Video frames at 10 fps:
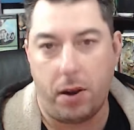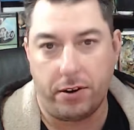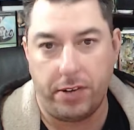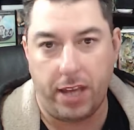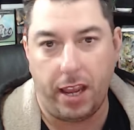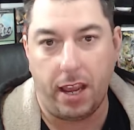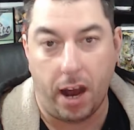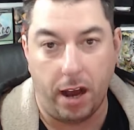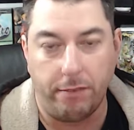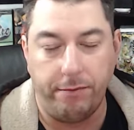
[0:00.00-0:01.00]
day
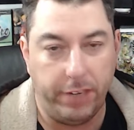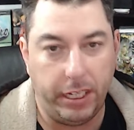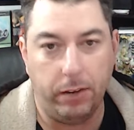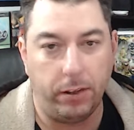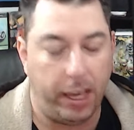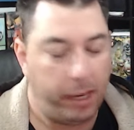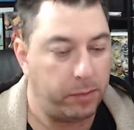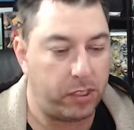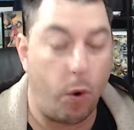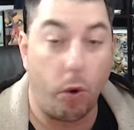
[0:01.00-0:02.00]
of video games.
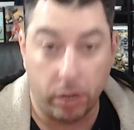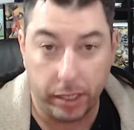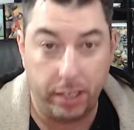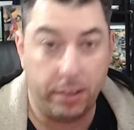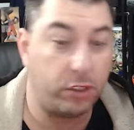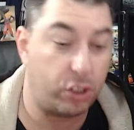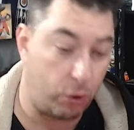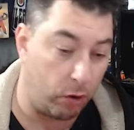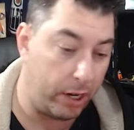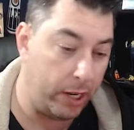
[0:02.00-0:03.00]
Ori, the
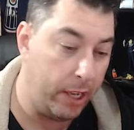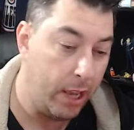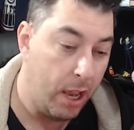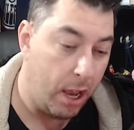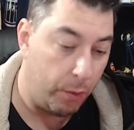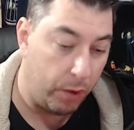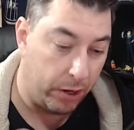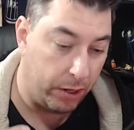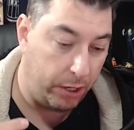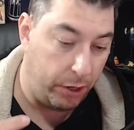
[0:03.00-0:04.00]
story
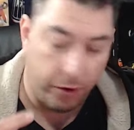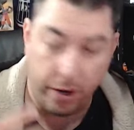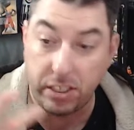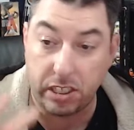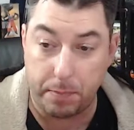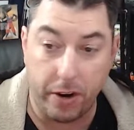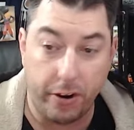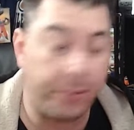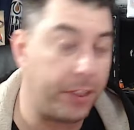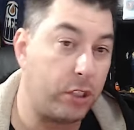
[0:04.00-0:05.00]
where you're a
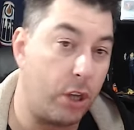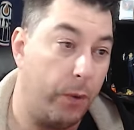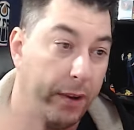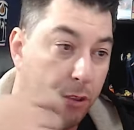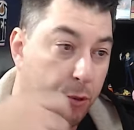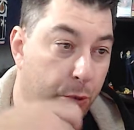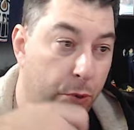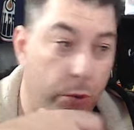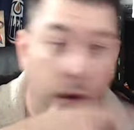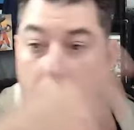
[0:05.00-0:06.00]
spirit that's going
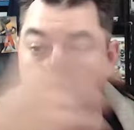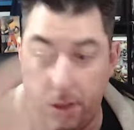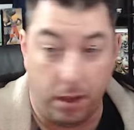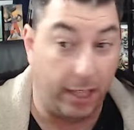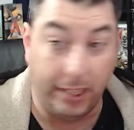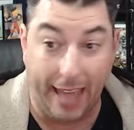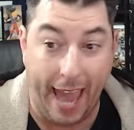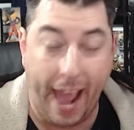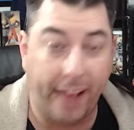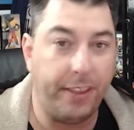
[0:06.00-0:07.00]
through a
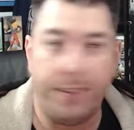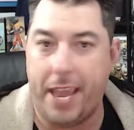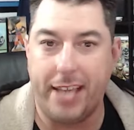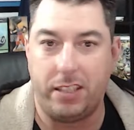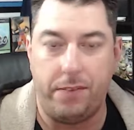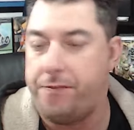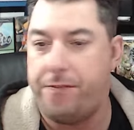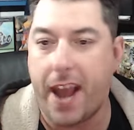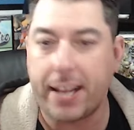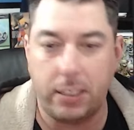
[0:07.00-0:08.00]
land that is
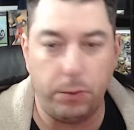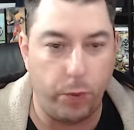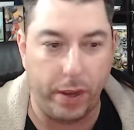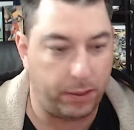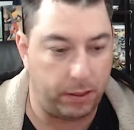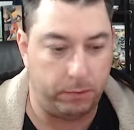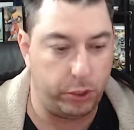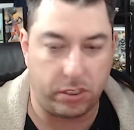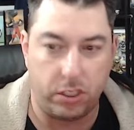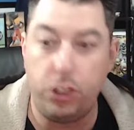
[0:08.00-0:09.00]
infected with
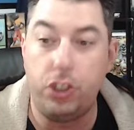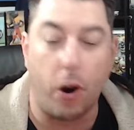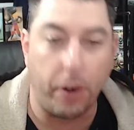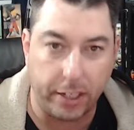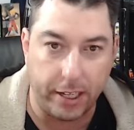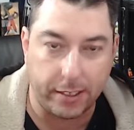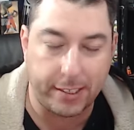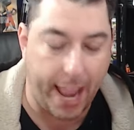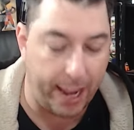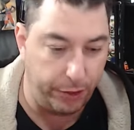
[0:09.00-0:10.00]
just darkness,
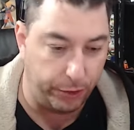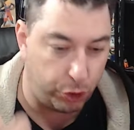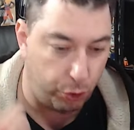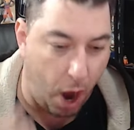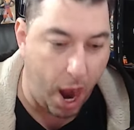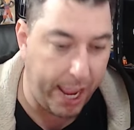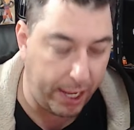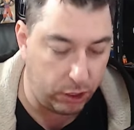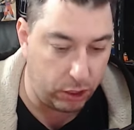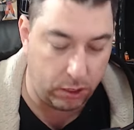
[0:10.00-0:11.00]
and you're
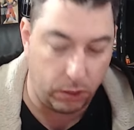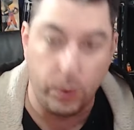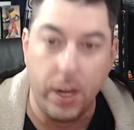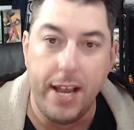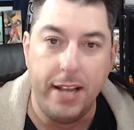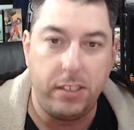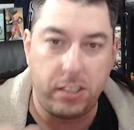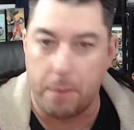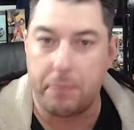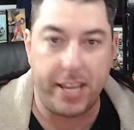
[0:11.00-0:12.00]
trying to do
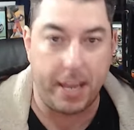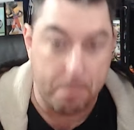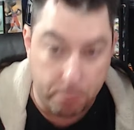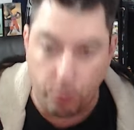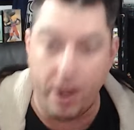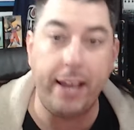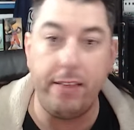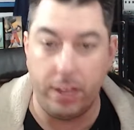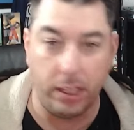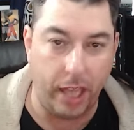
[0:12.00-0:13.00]
something and bring
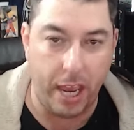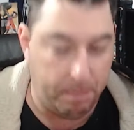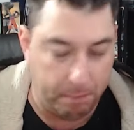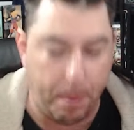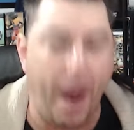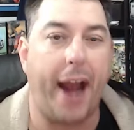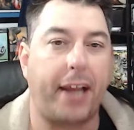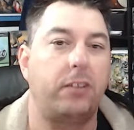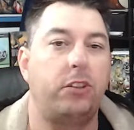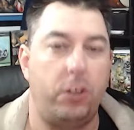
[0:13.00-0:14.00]
the light back
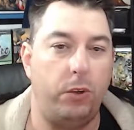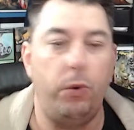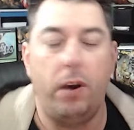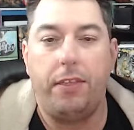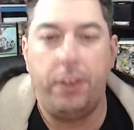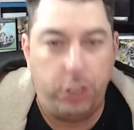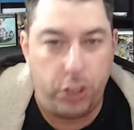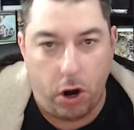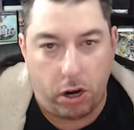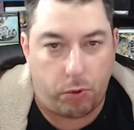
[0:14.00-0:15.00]
to the
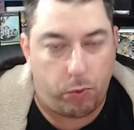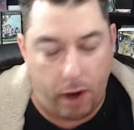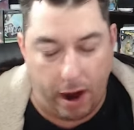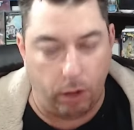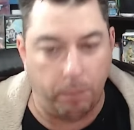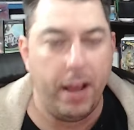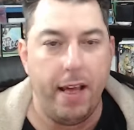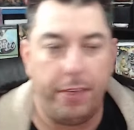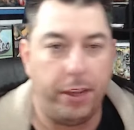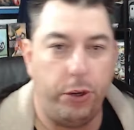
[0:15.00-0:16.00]
dark realm
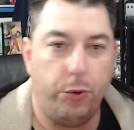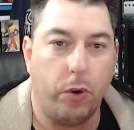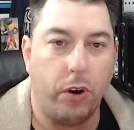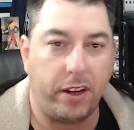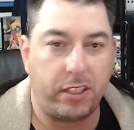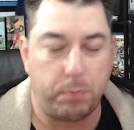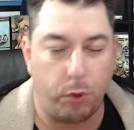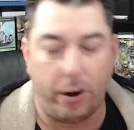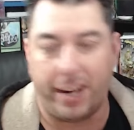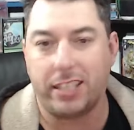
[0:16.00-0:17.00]
that you were
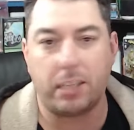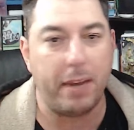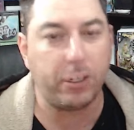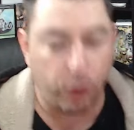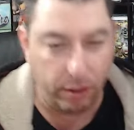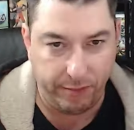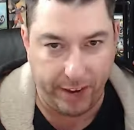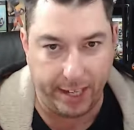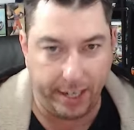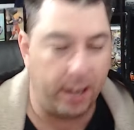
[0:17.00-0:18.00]
exploring. It's a
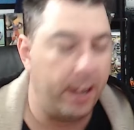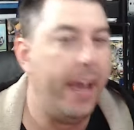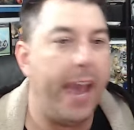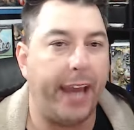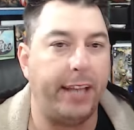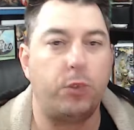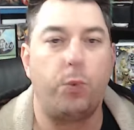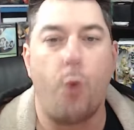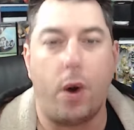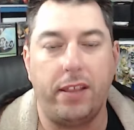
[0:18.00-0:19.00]
Metroidvania, and it's
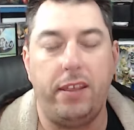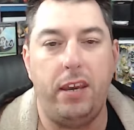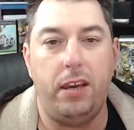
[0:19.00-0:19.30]
one of the